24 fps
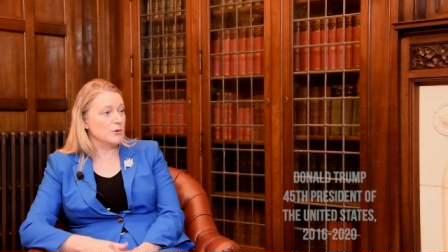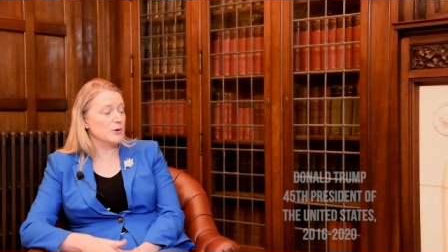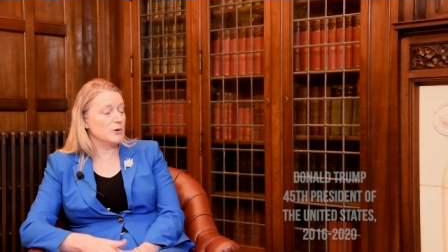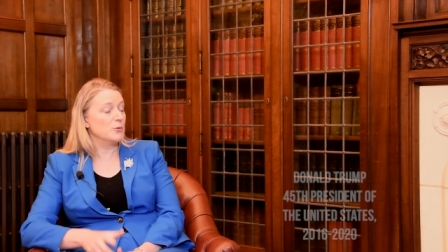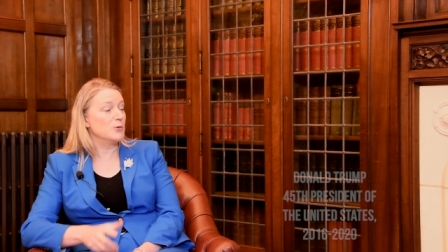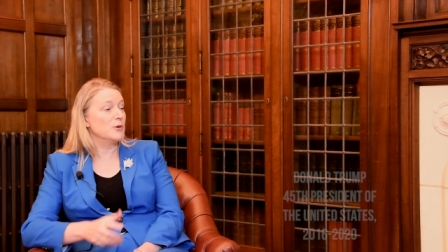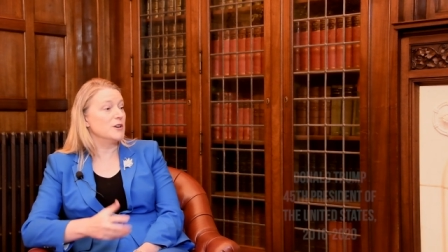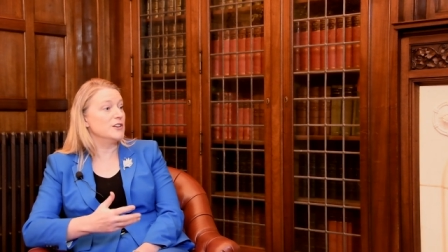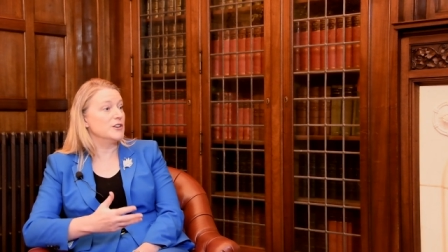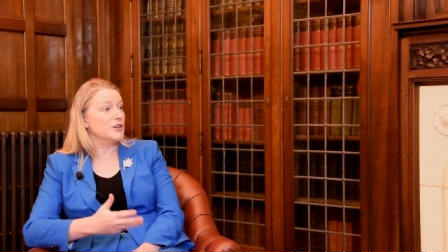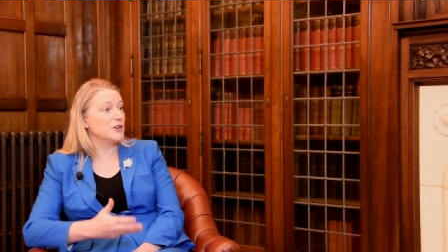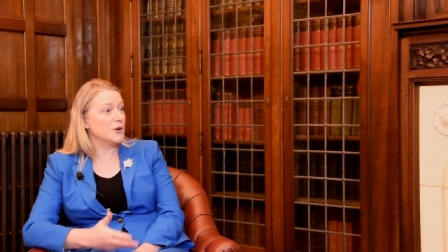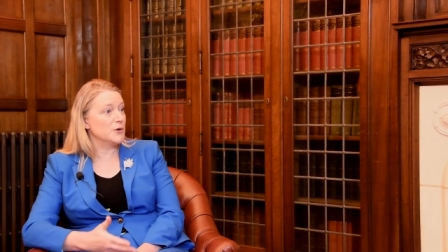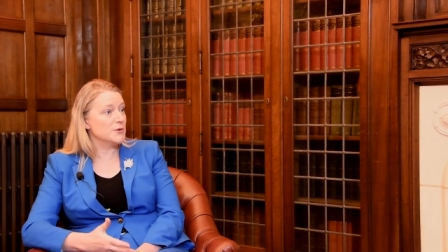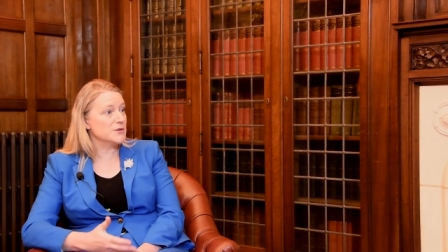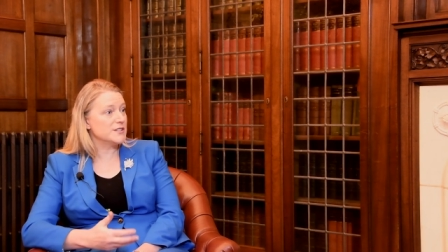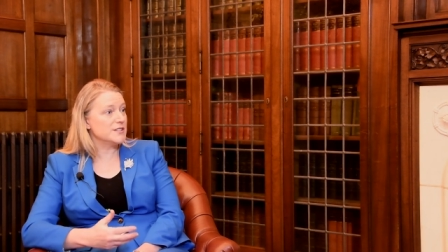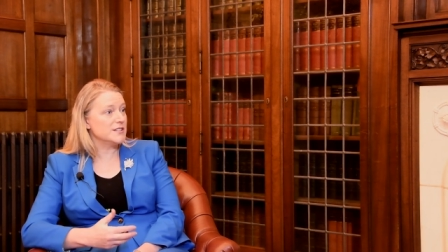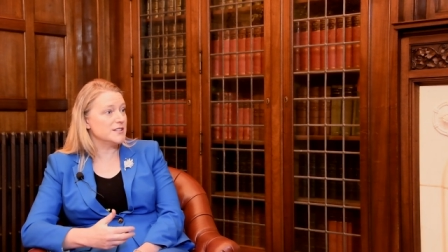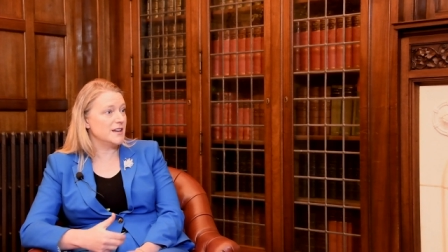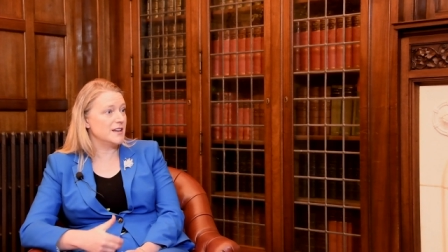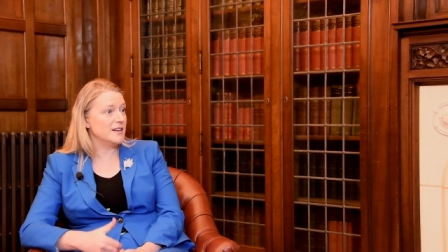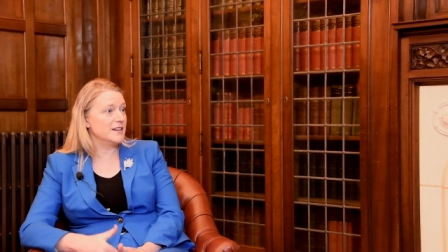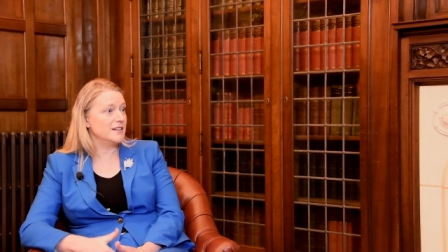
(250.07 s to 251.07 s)
We
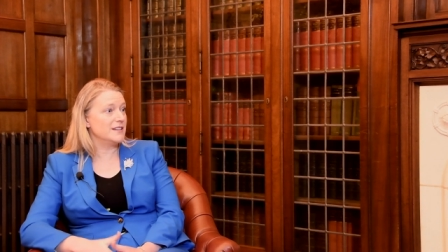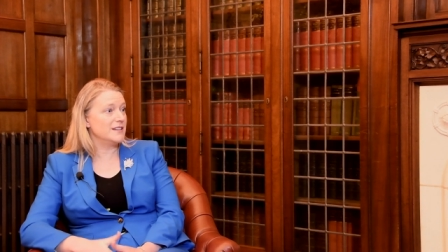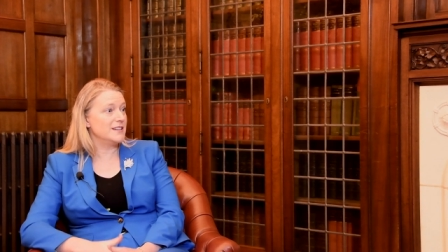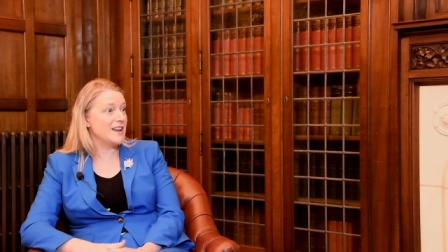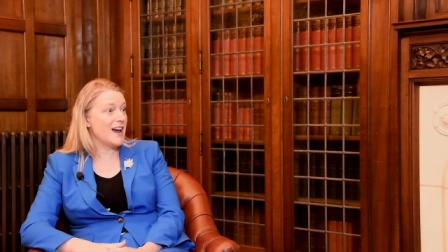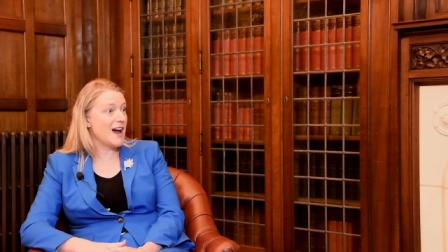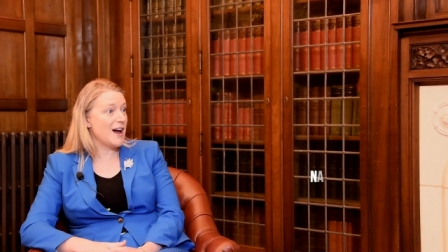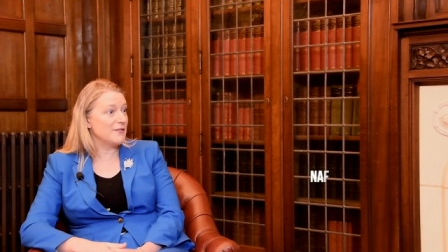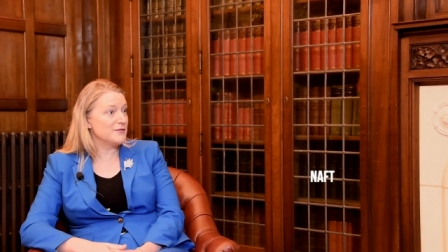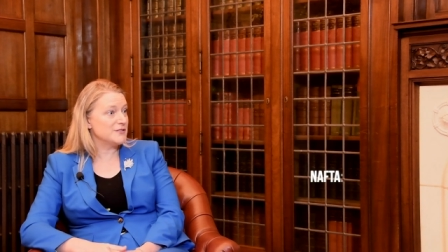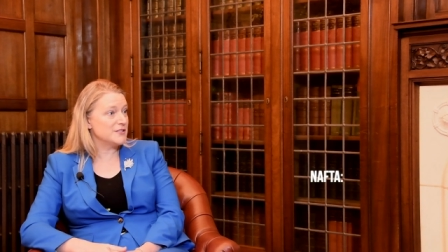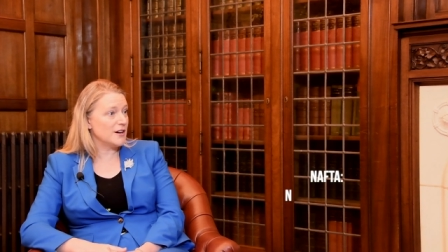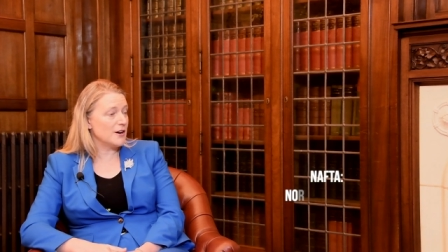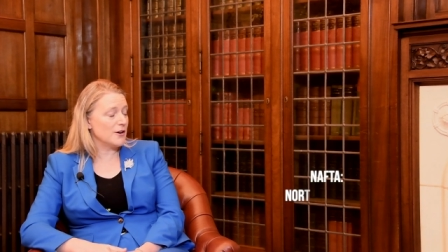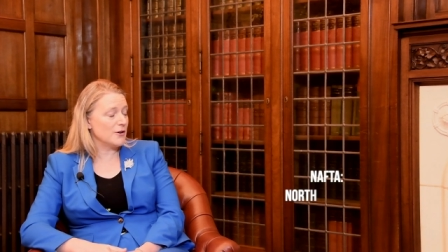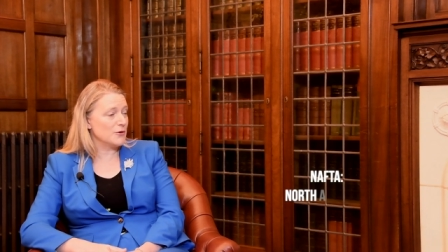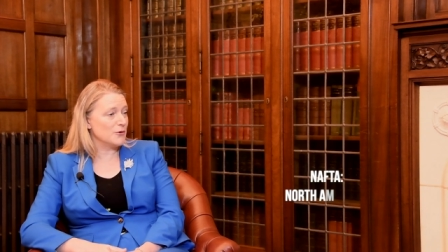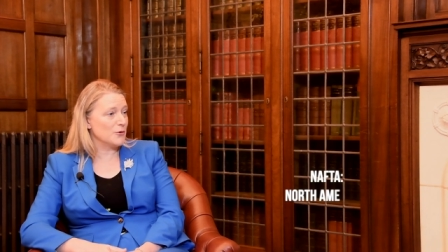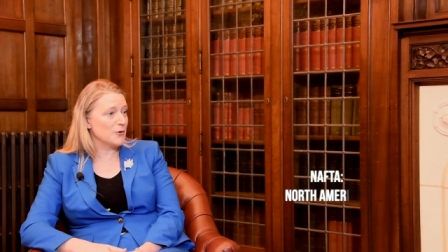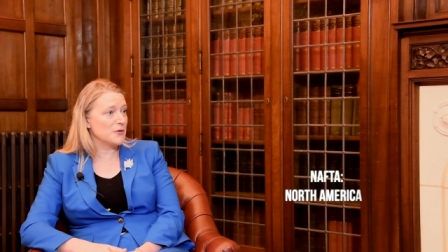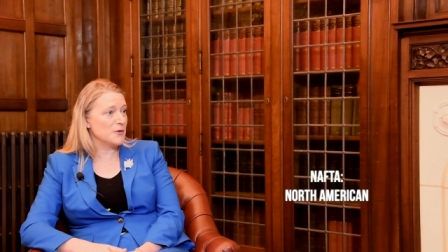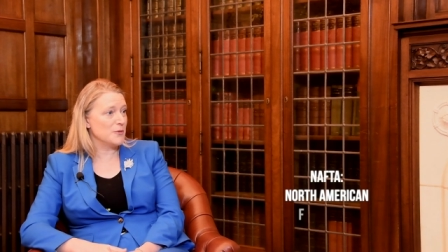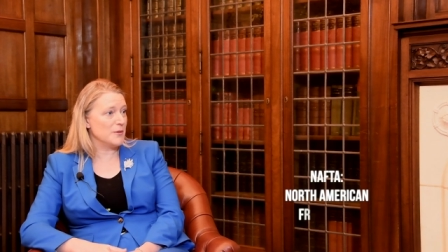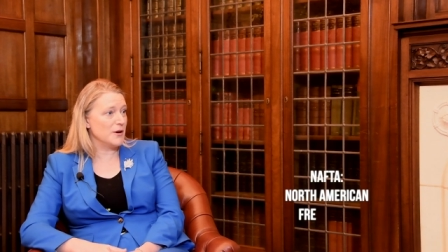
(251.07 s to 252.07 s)
renegotiated NAFTA, our
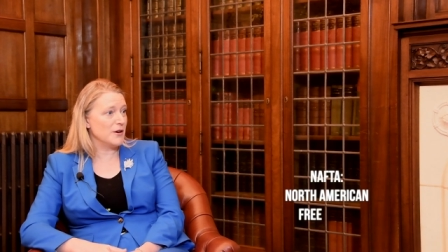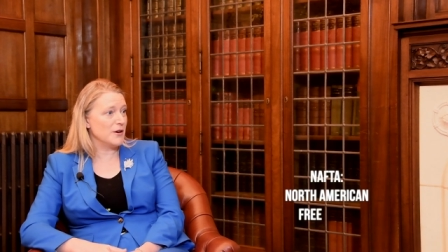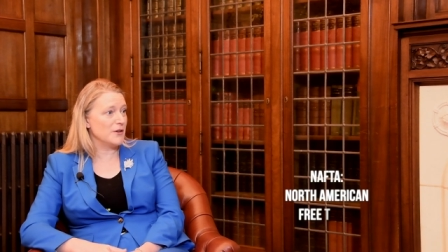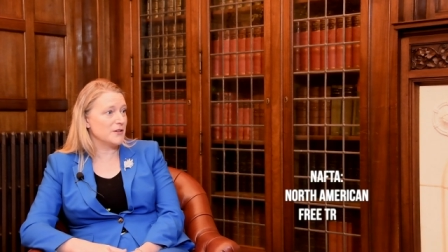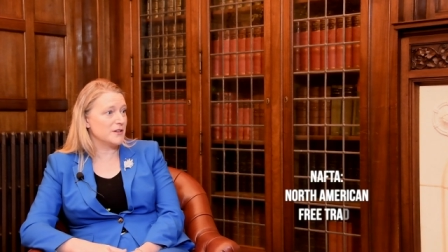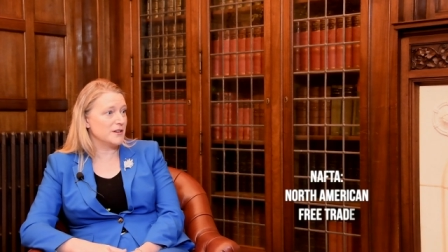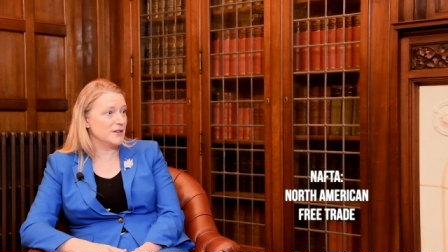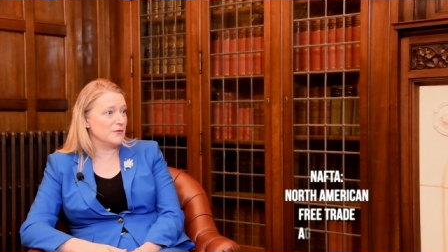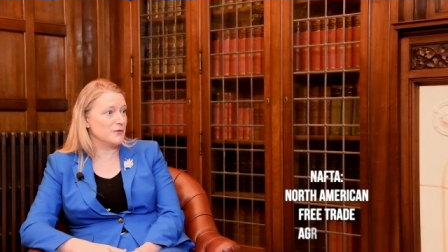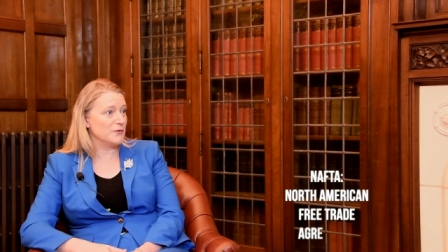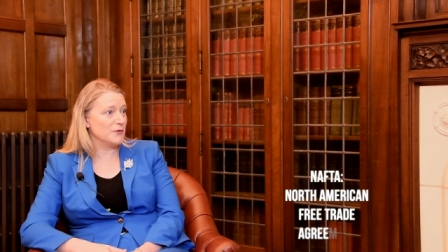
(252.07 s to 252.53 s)
North American